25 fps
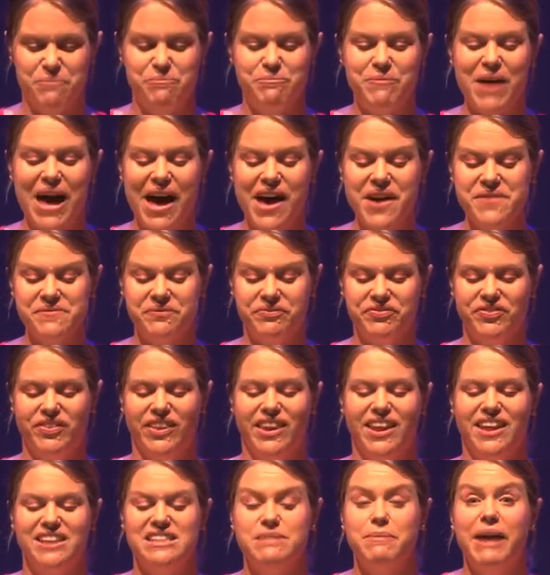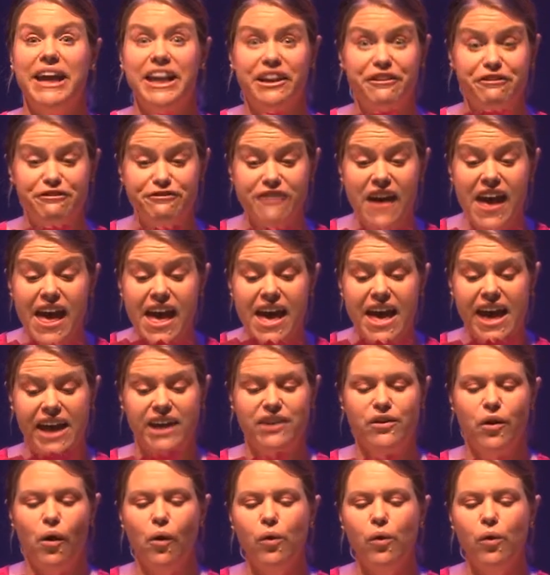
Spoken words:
But to make it a fan,